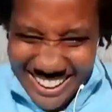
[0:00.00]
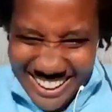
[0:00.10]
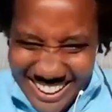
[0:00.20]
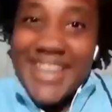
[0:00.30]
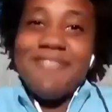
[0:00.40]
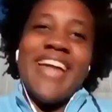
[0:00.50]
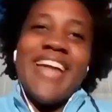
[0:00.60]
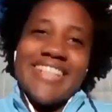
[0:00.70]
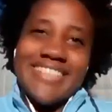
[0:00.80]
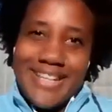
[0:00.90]
if not,
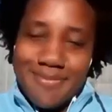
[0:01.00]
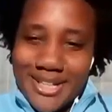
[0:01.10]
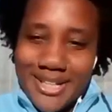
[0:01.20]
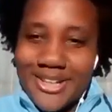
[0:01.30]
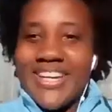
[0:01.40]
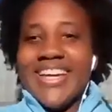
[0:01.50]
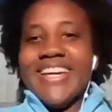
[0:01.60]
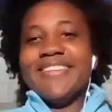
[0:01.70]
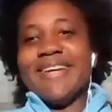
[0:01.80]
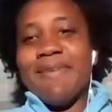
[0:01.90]
just let me know.
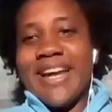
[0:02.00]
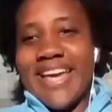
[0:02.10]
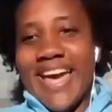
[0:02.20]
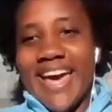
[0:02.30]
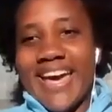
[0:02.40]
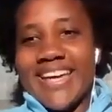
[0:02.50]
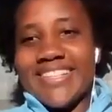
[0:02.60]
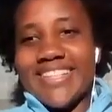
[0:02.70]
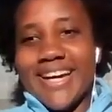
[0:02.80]
If somebody asked,